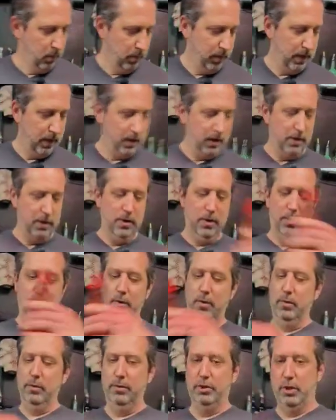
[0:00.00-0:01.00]
We got a good
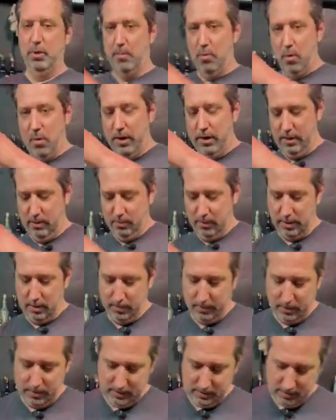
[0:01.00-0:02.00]
old chamoy that we're
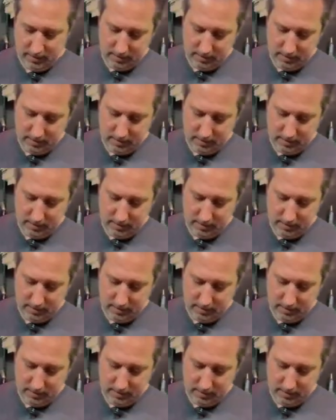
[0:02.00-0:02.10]
gonna put in